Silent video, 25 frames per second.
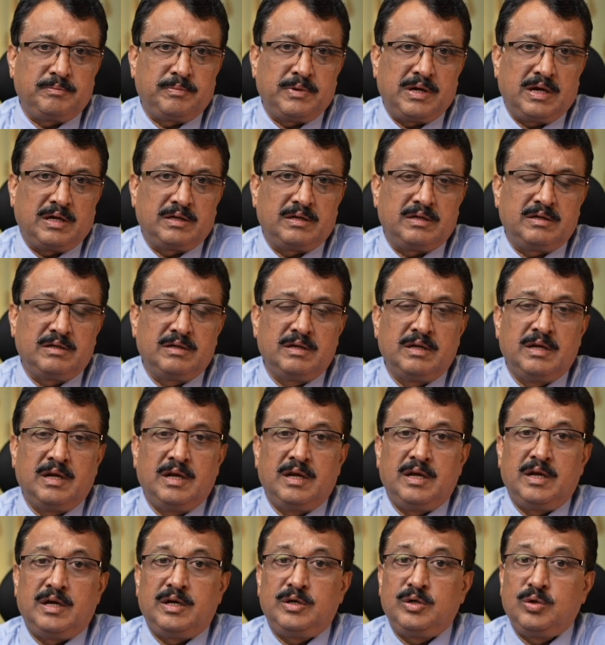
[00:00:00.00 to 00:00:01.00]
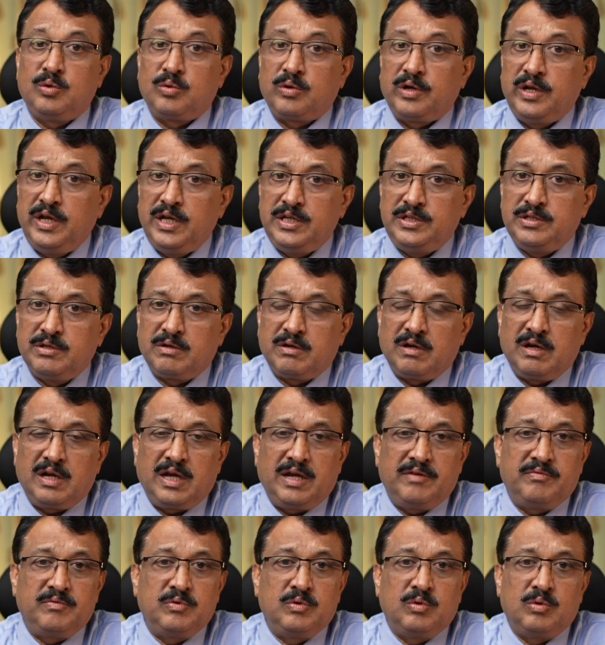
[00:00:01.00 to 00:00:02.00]
planner to reach your
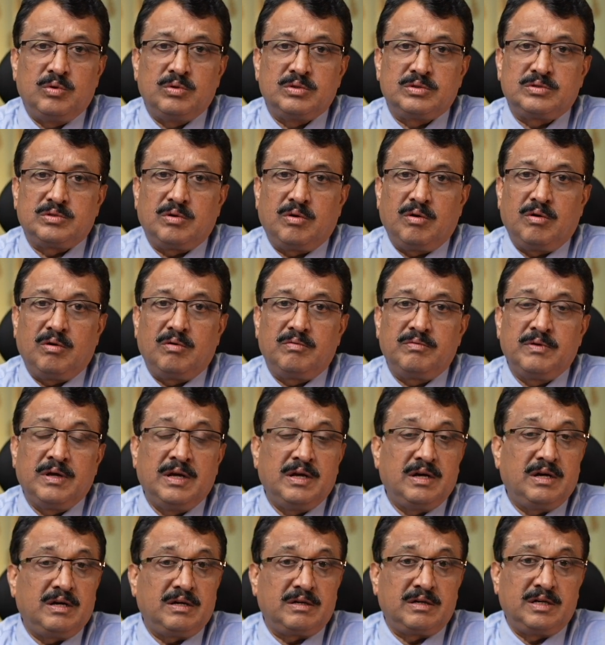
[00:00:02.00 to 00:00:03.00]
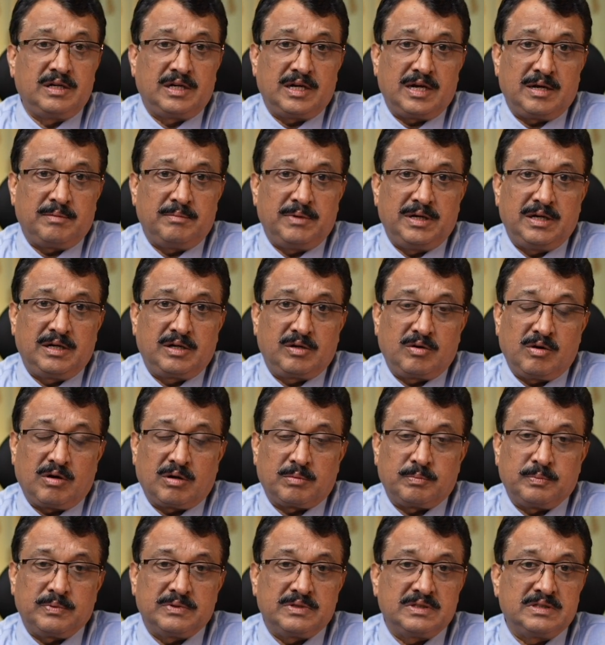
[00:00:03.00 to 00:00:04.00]
life goals of retirement
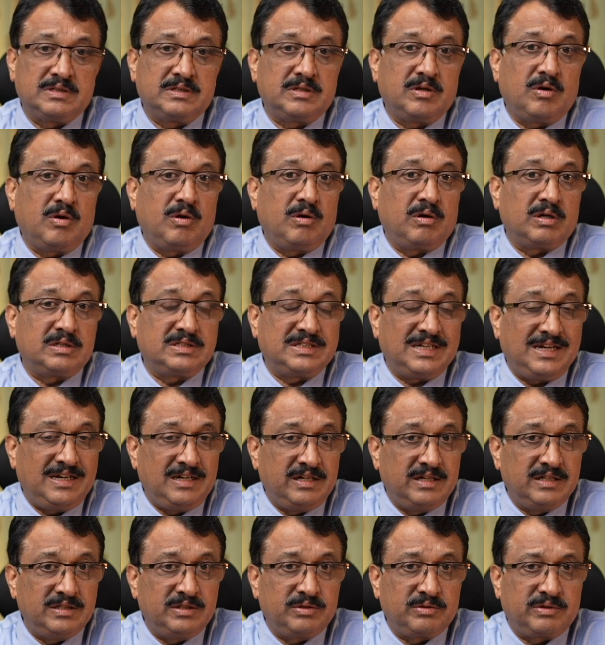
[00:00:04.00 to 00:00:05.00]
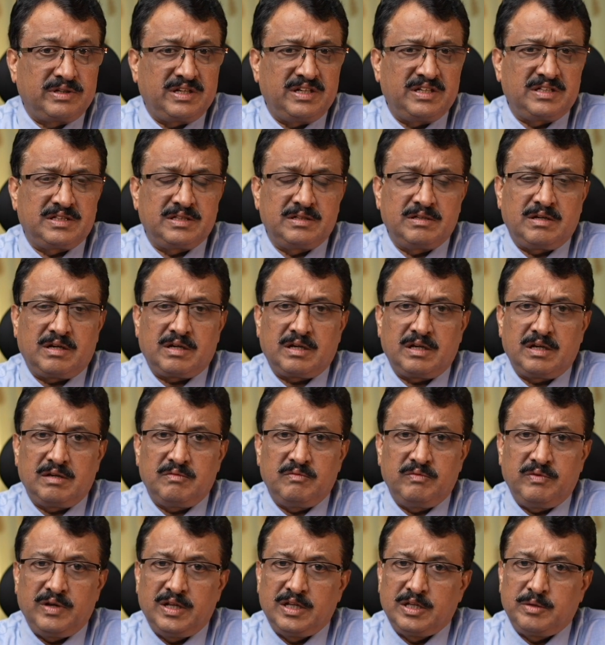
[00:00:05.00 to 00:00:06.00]
corpus or child education or
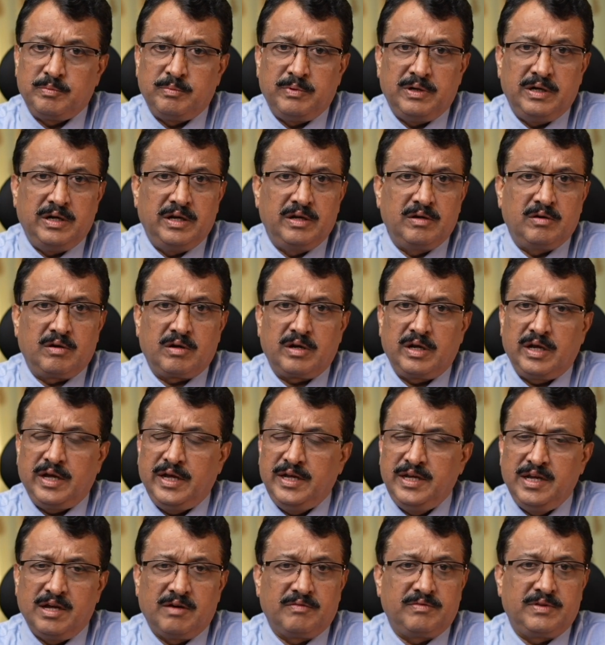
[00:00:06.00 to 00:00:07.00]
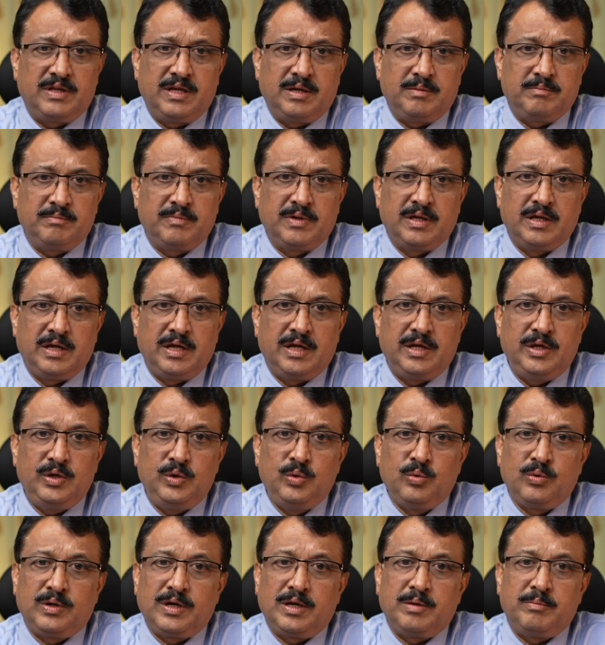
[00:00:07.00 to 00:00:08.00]
wealth building or any of them
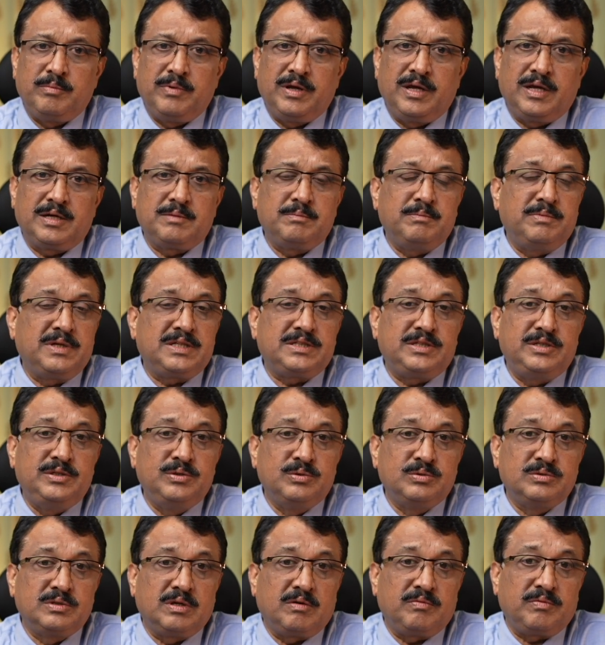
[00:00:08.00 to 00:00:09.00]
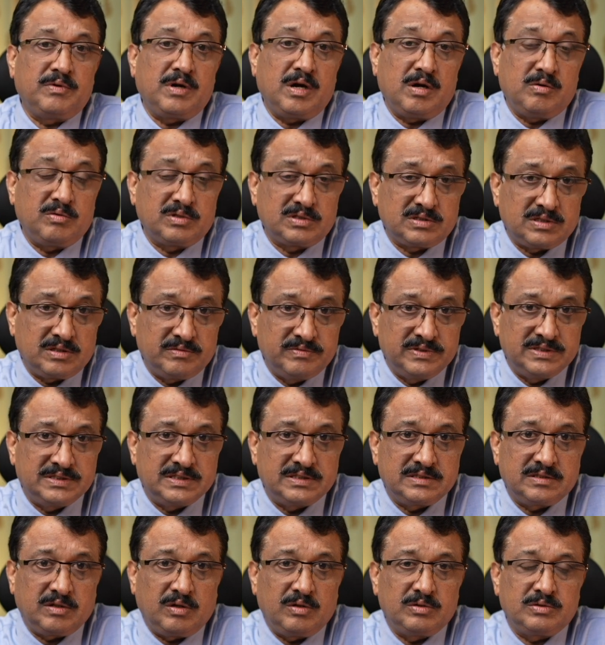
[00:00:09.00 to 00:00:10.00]
you can make best use of our
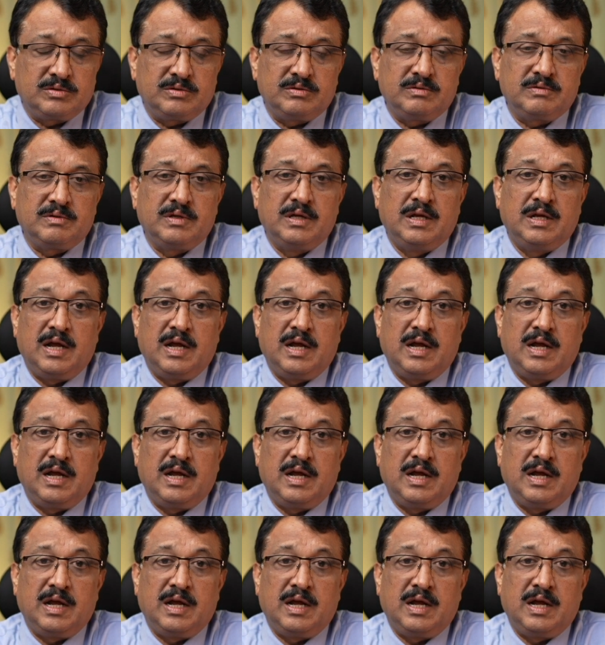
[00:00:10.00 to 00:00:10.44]
services also.